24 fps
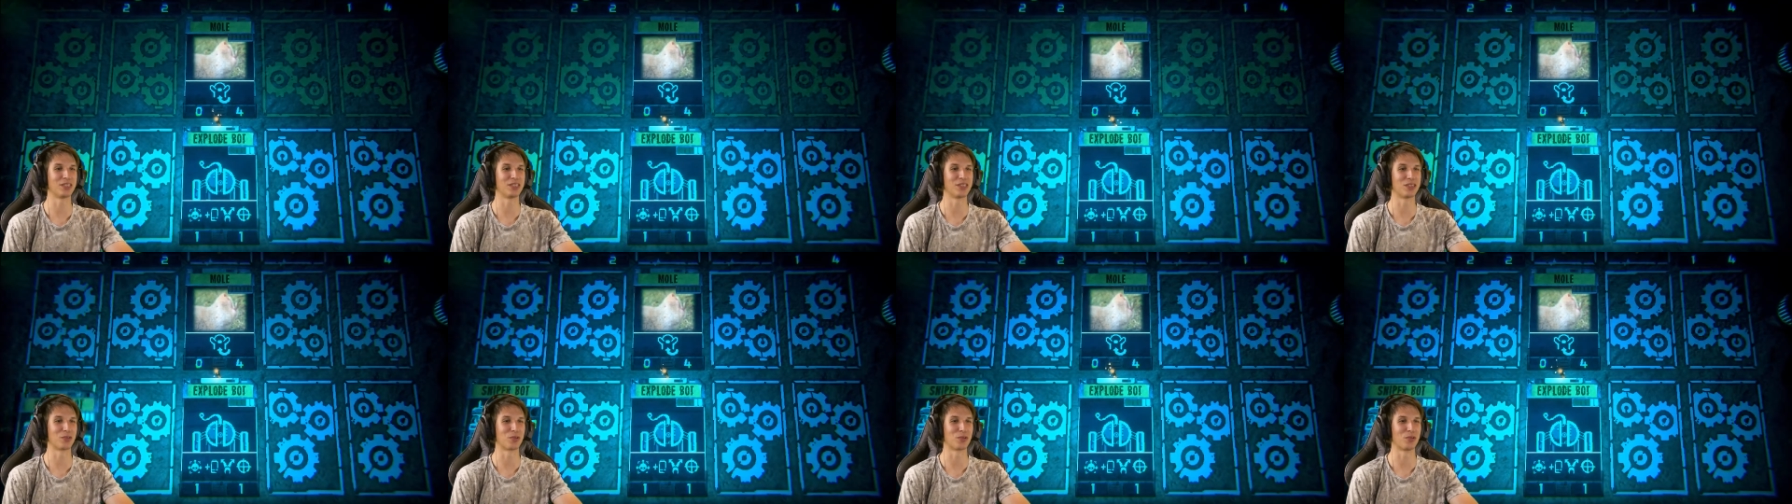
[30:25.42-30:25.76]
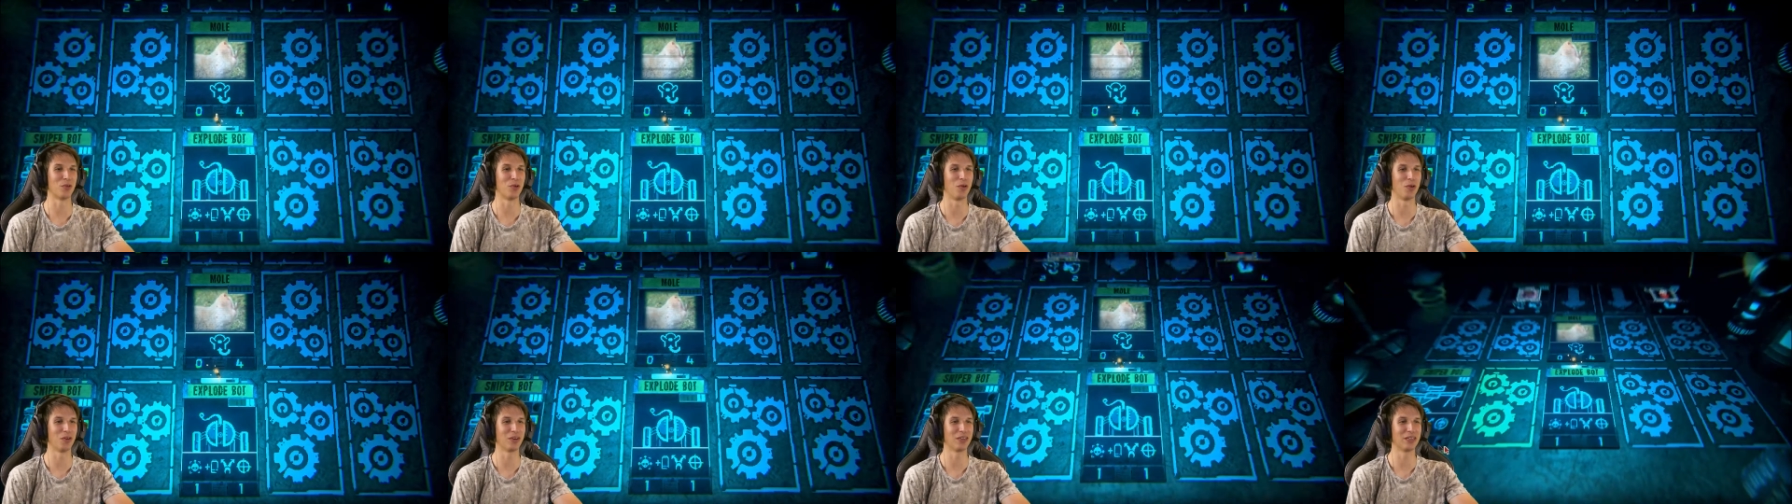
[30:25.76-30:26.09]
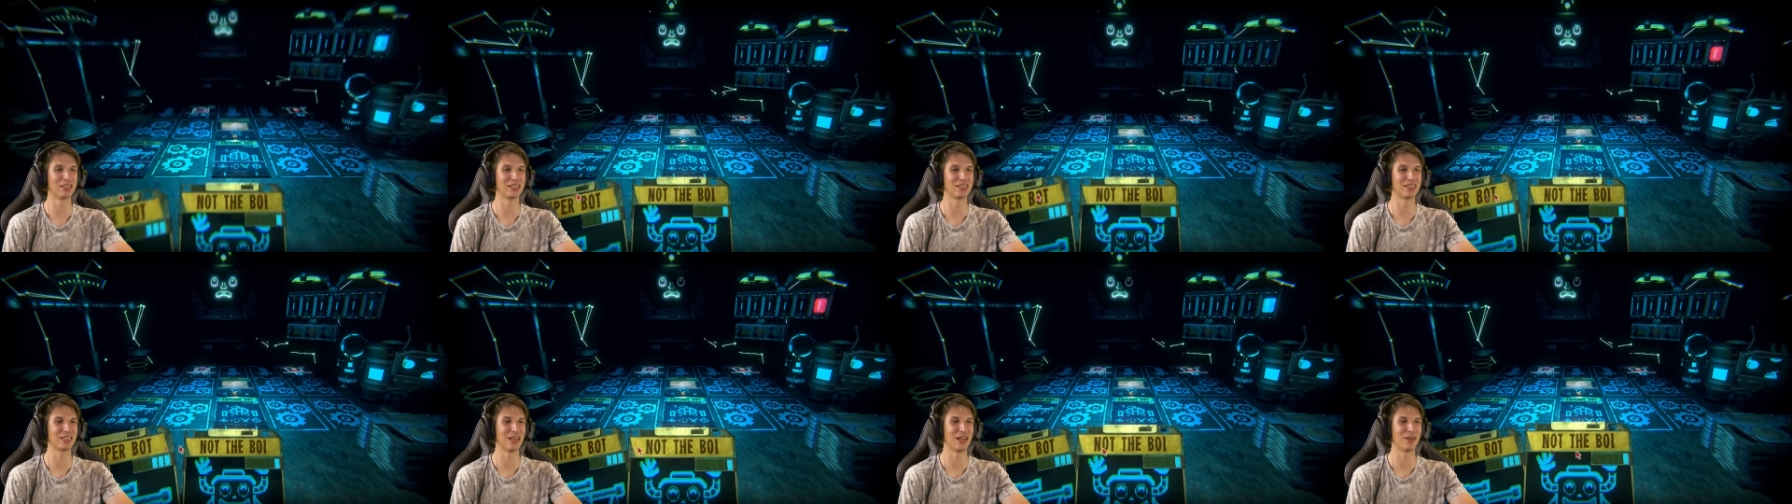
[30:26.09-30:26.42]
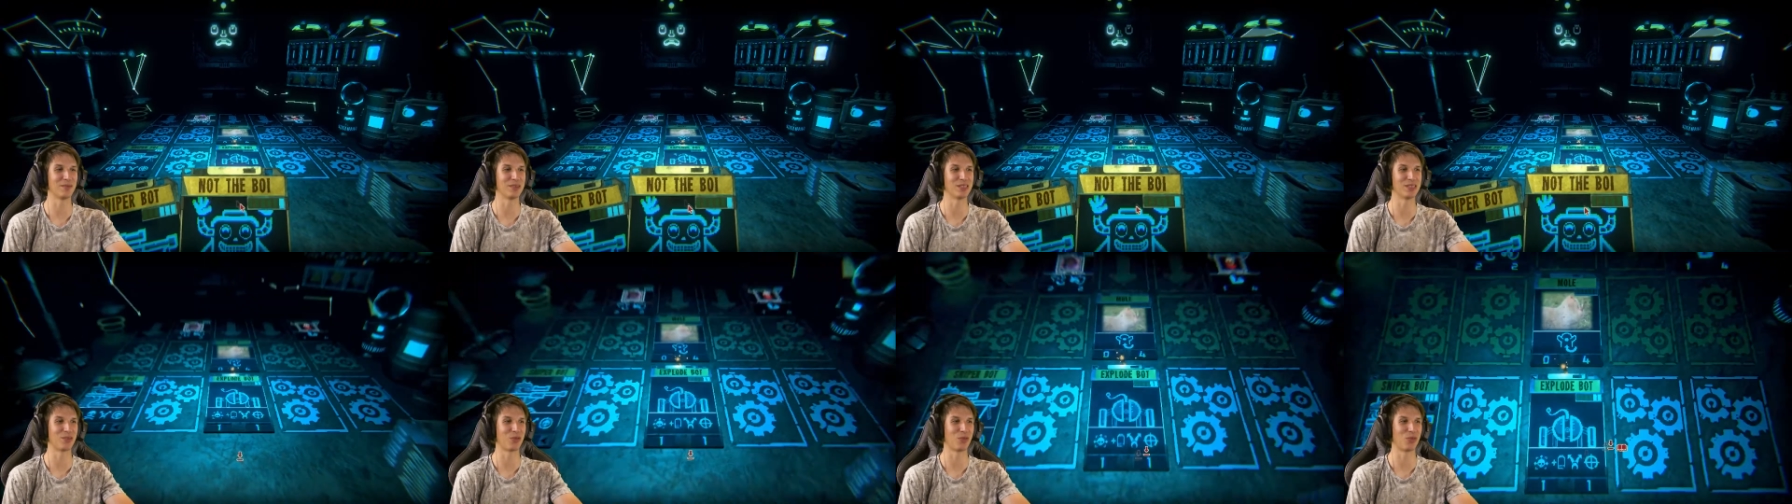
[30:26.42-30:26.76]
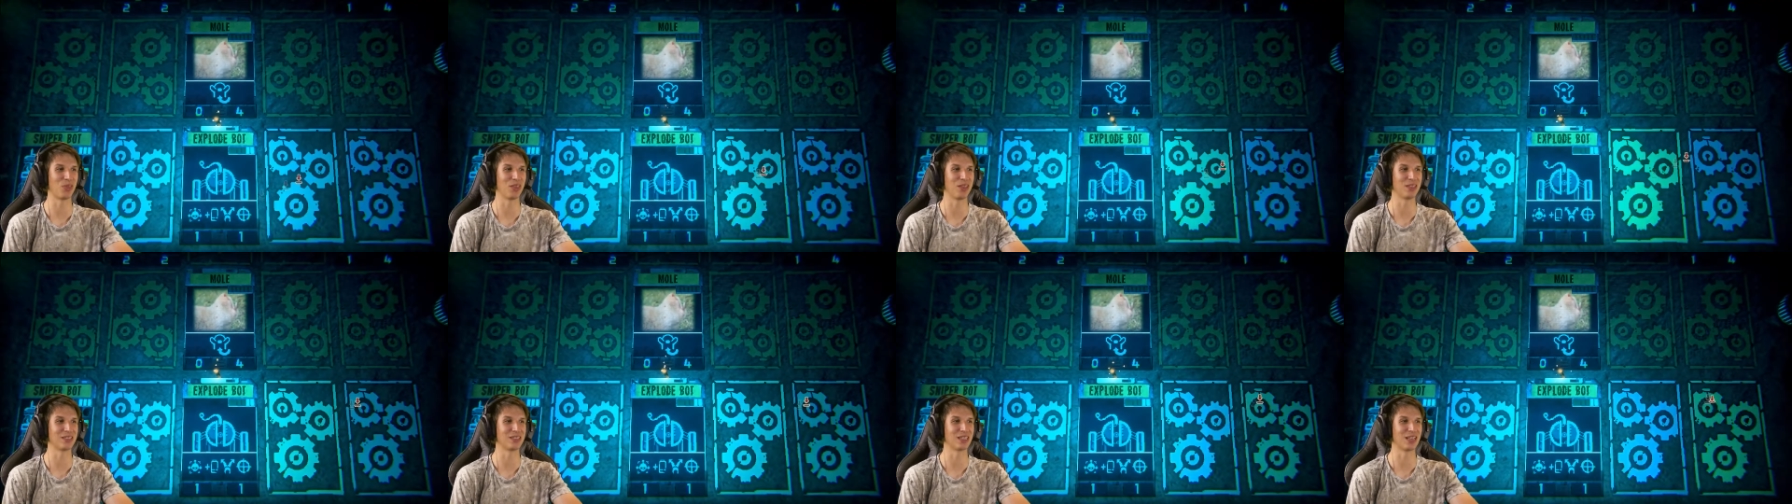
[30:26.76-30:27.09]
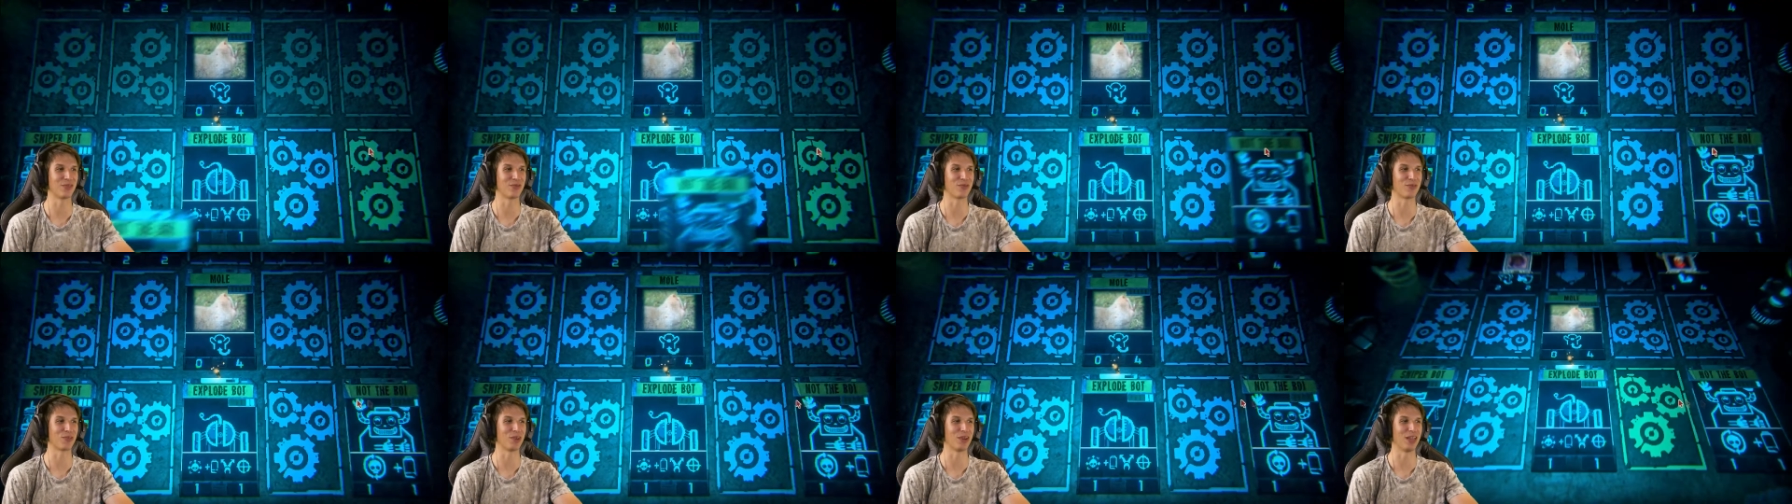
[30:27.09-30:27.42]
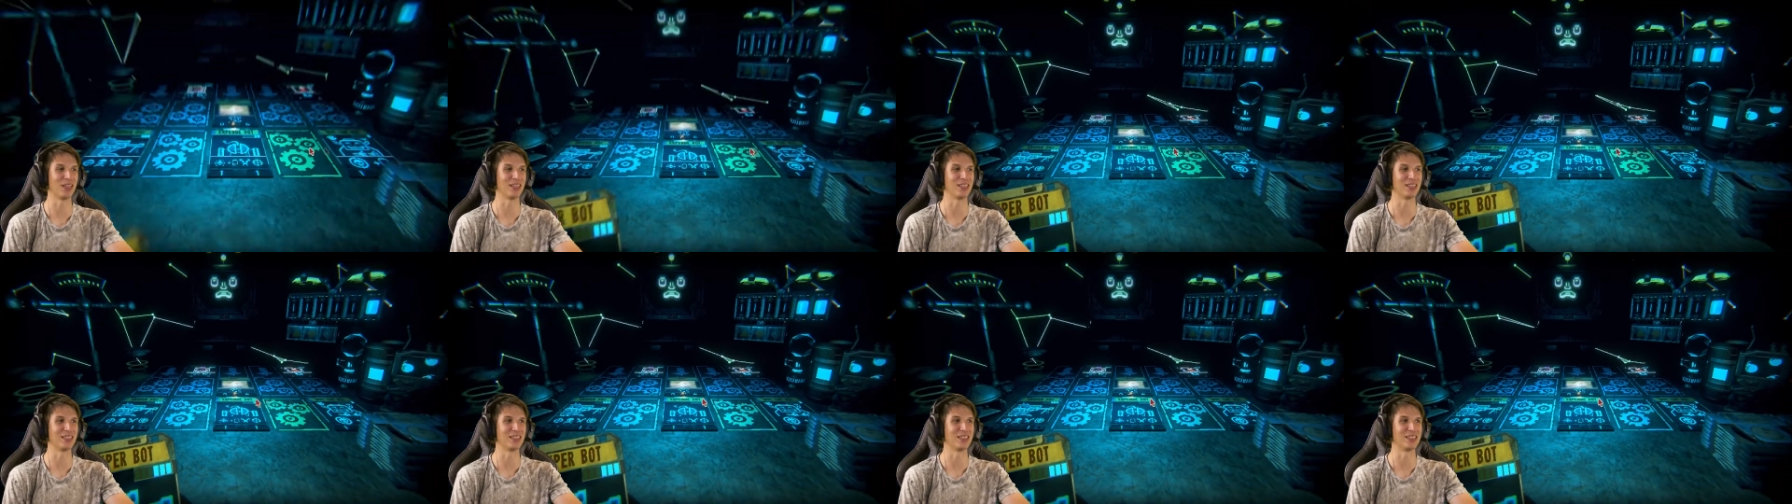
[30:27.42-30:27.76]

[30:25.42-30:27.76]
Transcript: strongest, dumbest things I've created